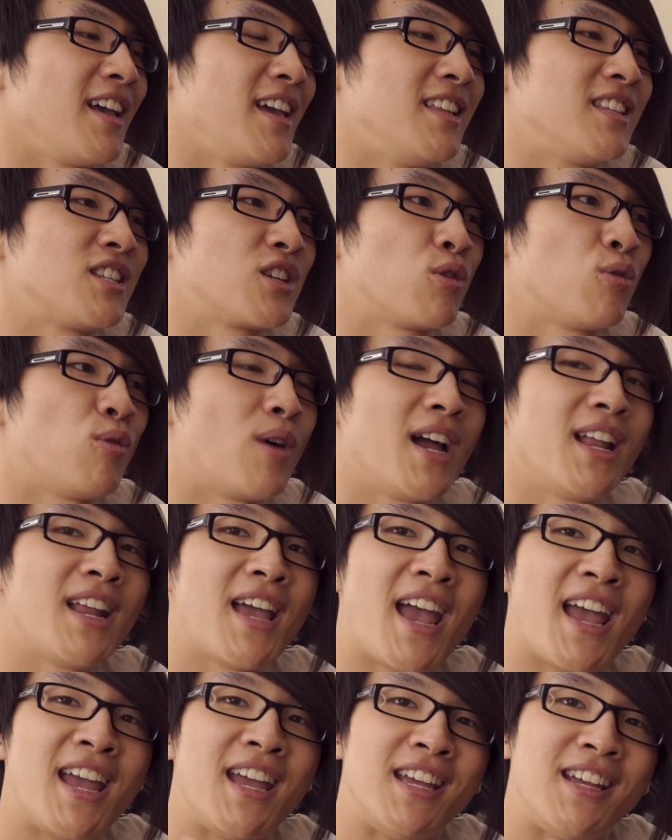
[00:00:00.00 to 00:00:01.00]
it's quite
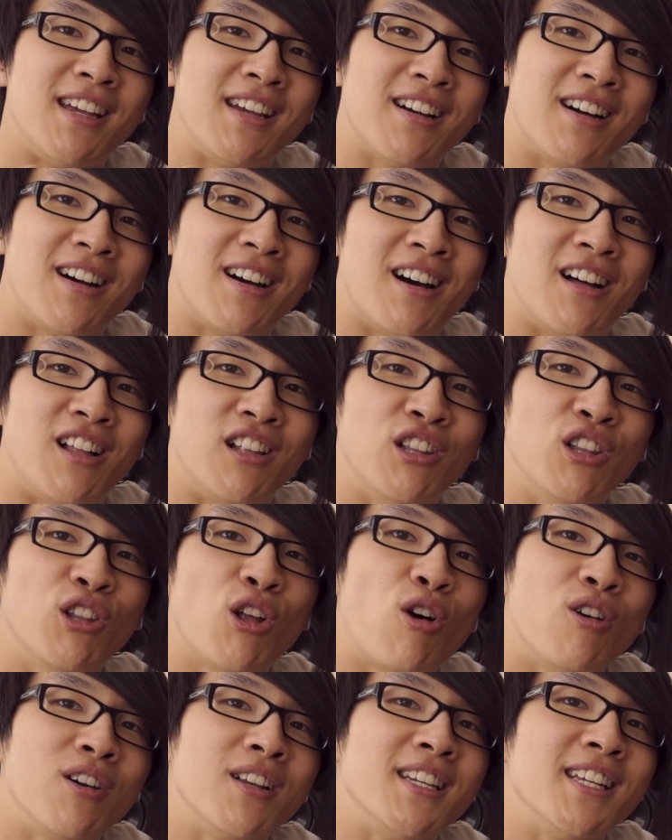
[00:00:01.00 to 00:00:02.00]
a
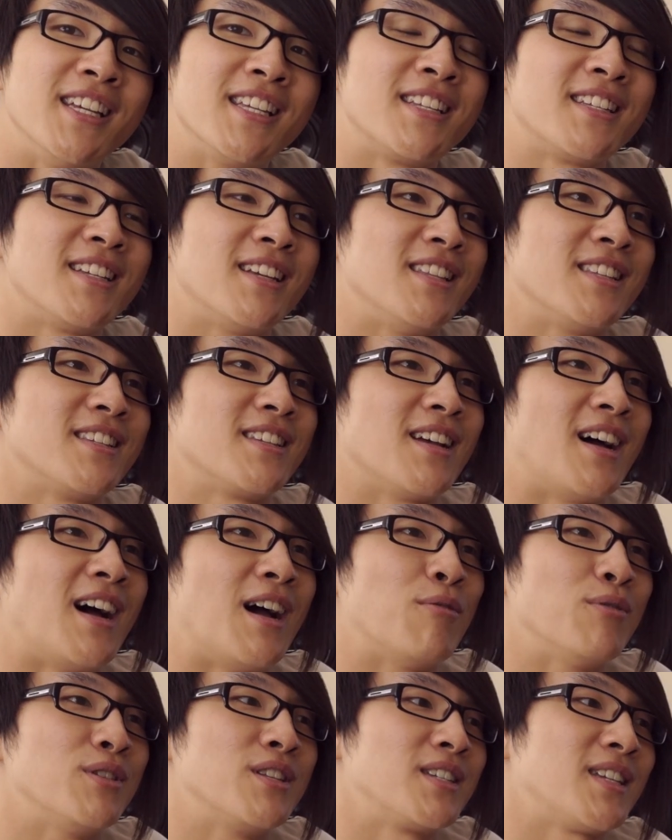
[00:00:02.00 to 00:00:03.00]
long distance, I
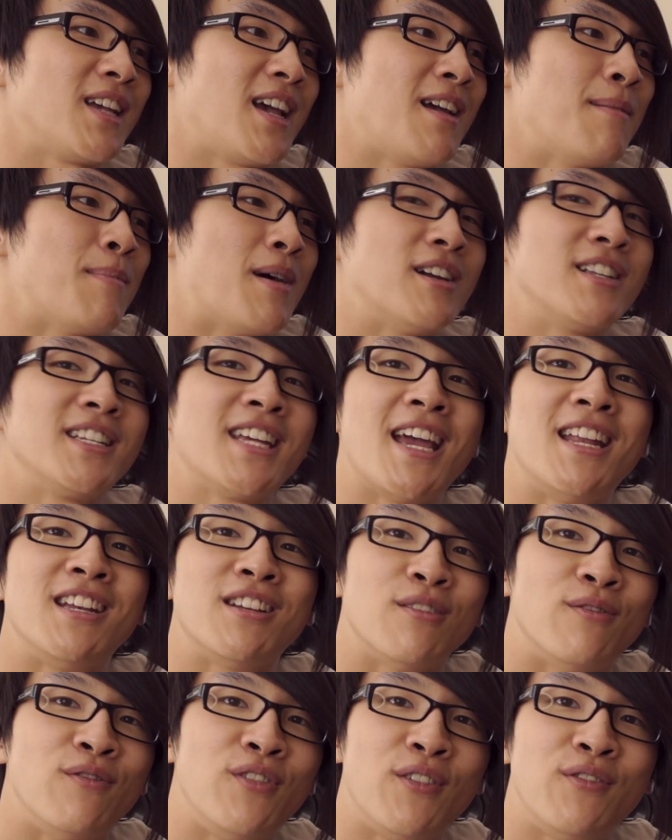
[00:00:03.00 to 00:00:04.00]
would say about 10
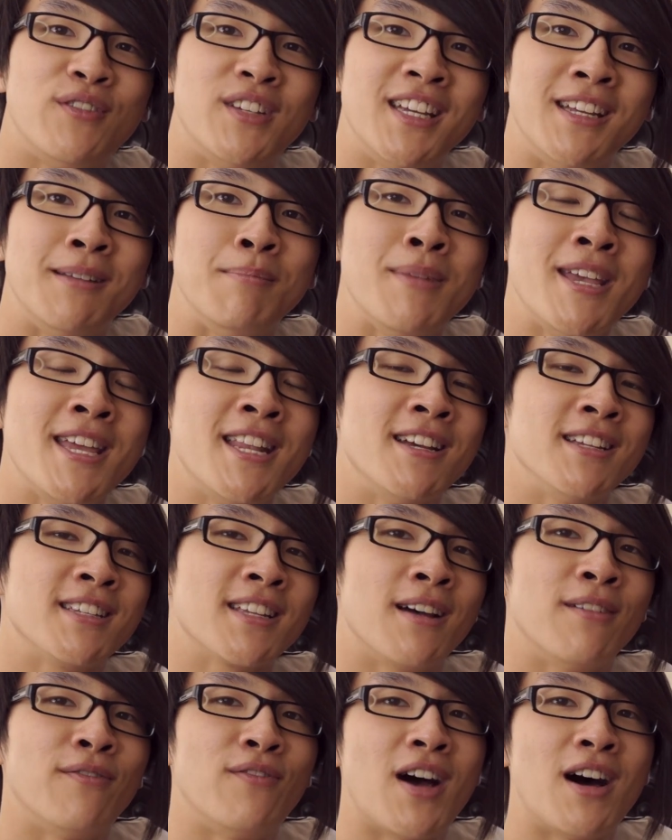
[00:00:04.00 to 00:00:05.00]
to 15 meters
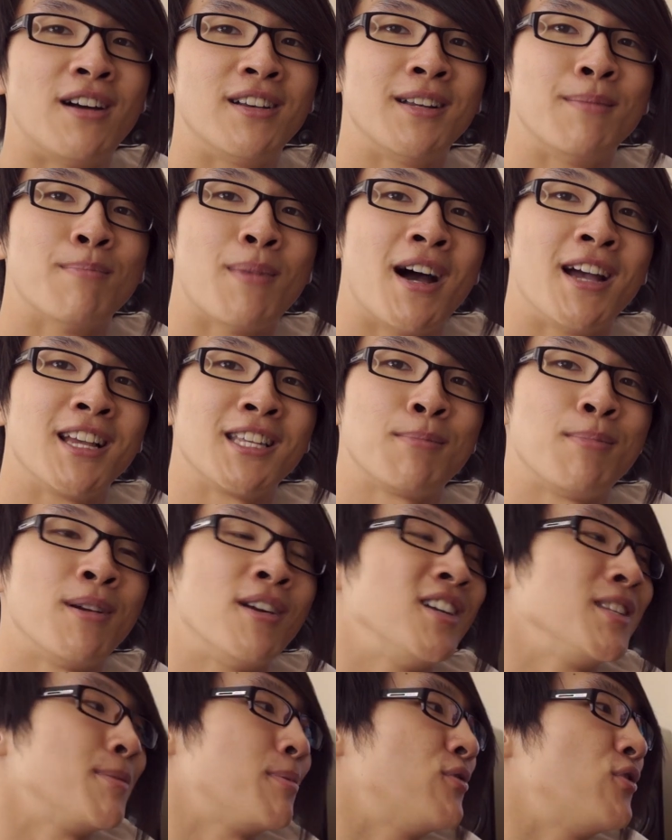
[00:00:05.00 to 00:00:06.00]
I've found in my
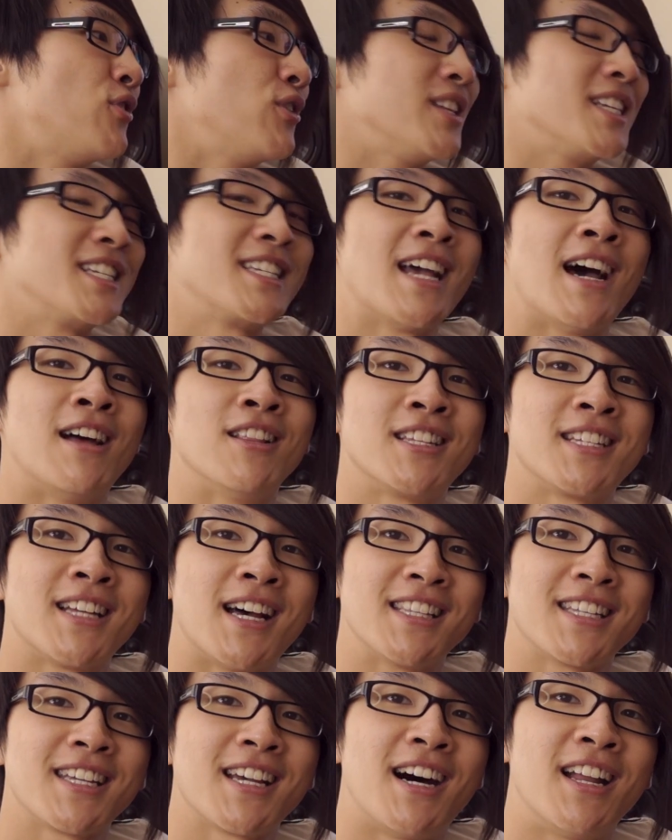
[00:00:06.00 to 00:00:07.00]
experience before the sound
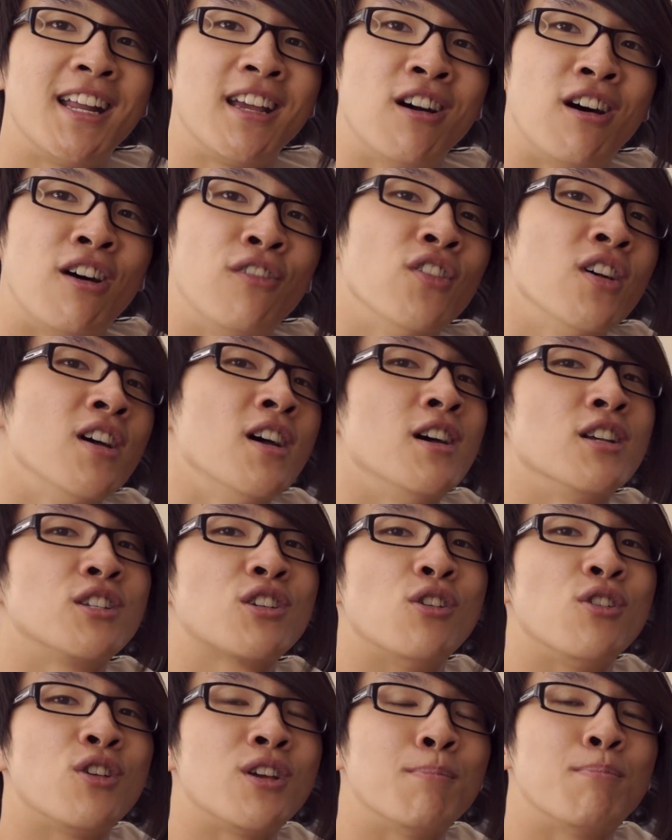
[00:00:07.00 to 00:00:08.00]
starts cutting off.
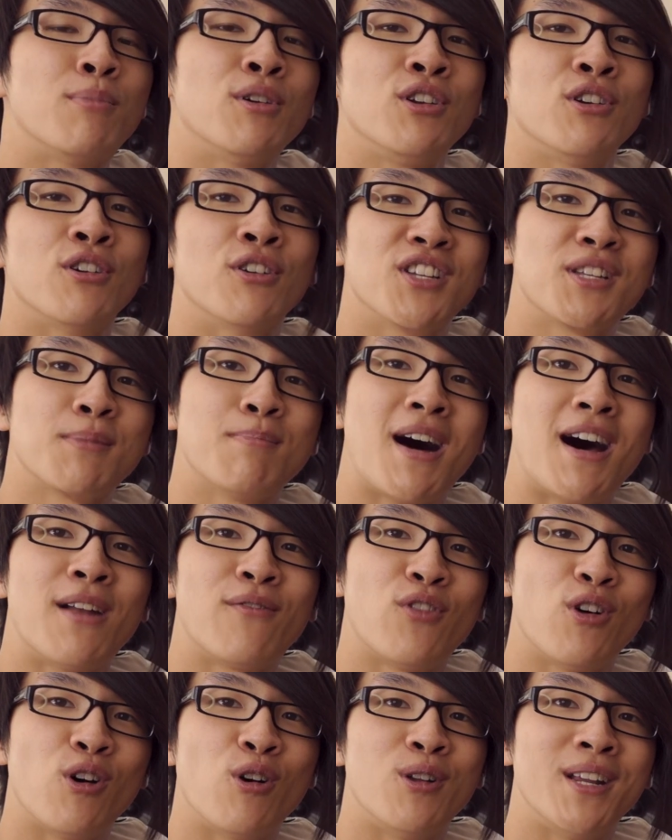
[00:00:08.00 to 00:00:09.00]
So you can put your
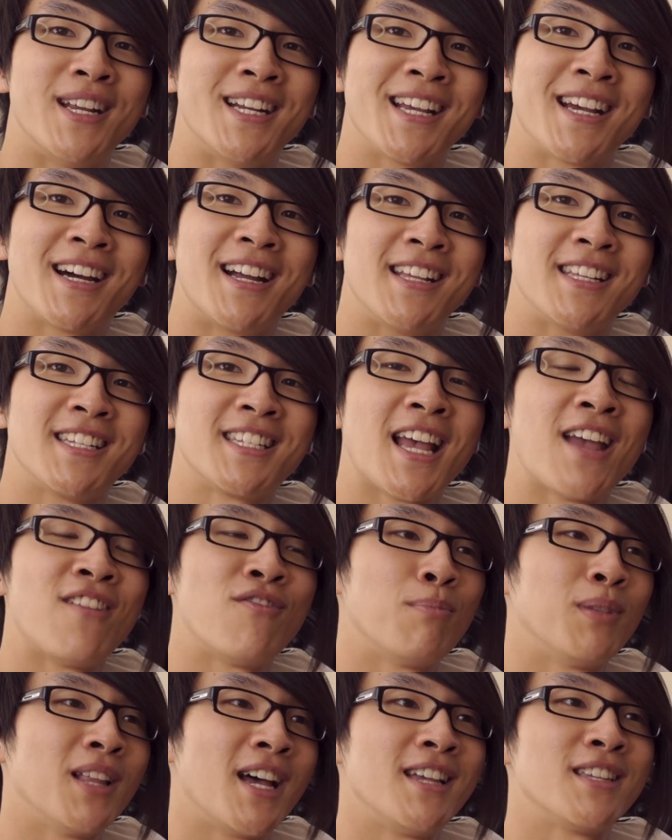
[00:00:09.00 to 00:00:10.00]
smartphone in a kind of
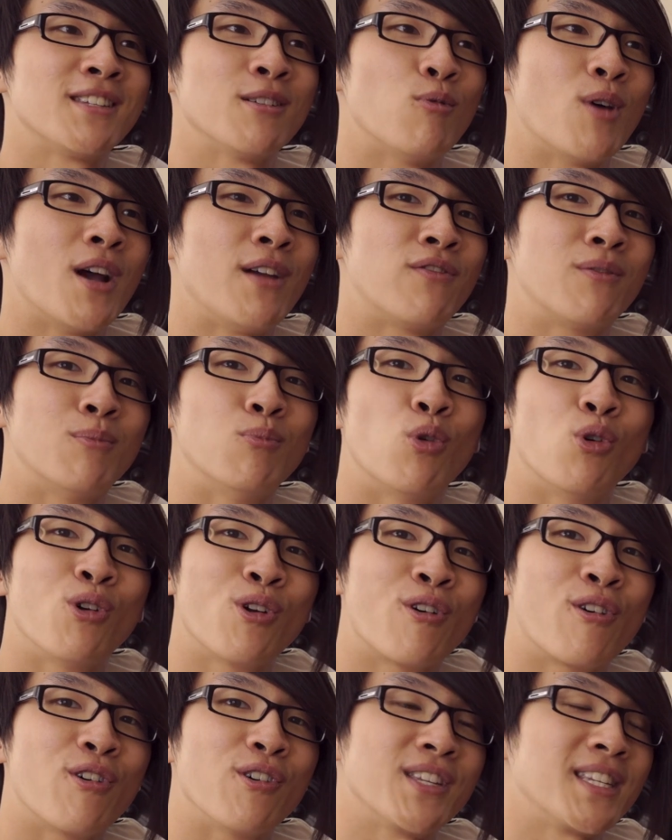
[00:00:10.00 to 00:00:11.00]
safe place away from
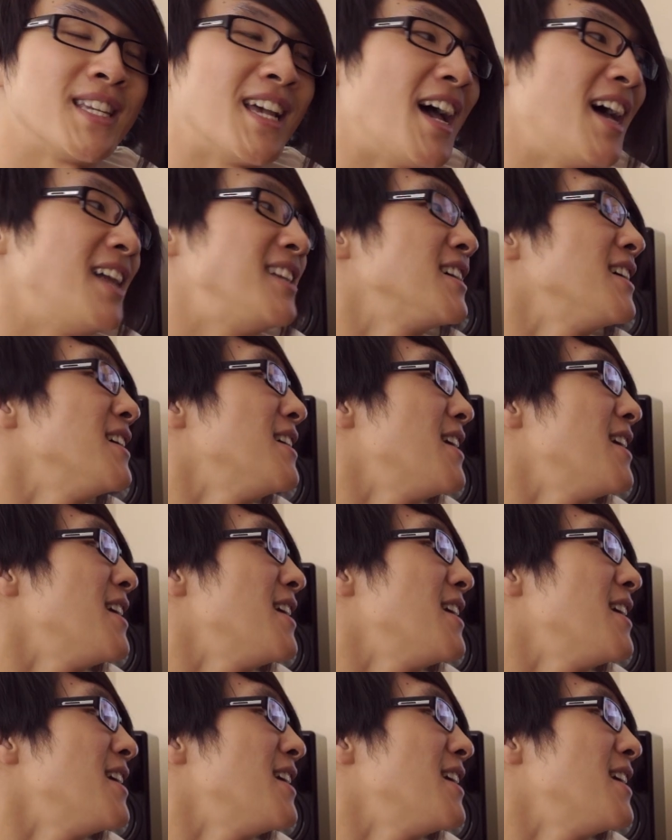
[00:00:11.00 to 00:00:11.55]
water or sand